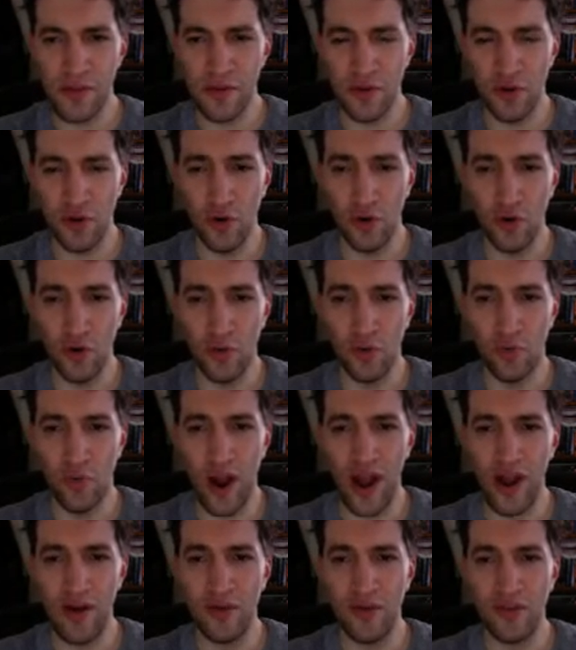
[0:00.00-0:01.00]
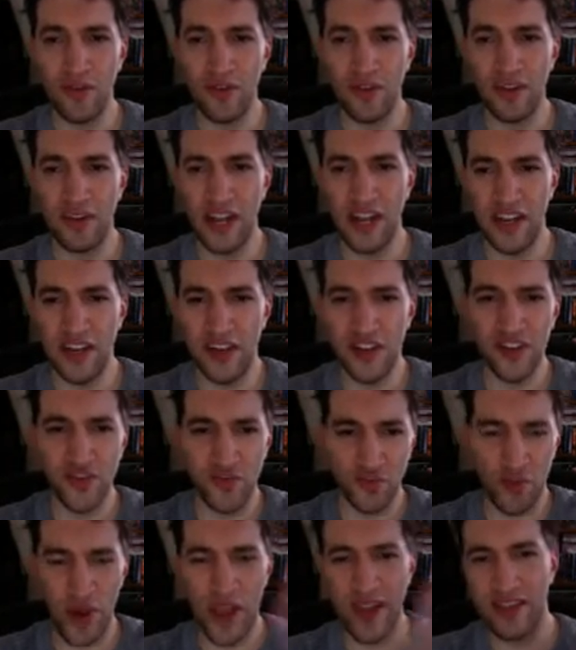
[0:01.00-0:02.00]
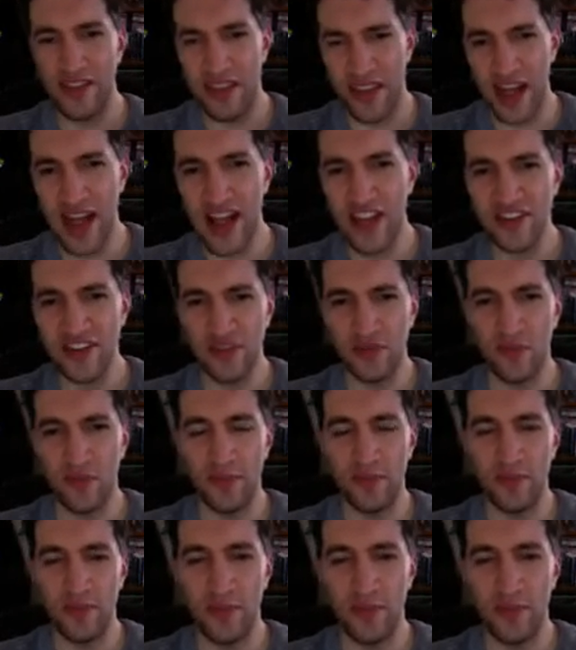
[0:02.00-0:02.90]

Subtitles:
who, while he does rake the eyes at one